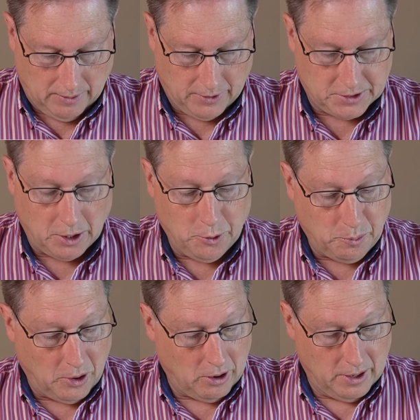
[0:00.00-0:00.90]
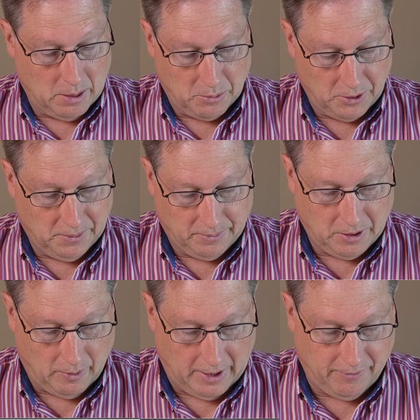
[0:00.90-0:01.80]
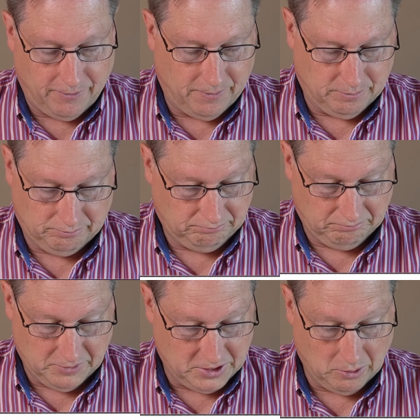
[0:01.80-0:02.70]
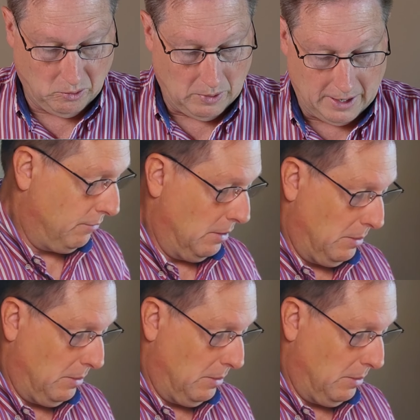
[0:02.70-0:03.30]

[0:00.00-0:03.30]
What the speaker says: This other part number, F0Y3,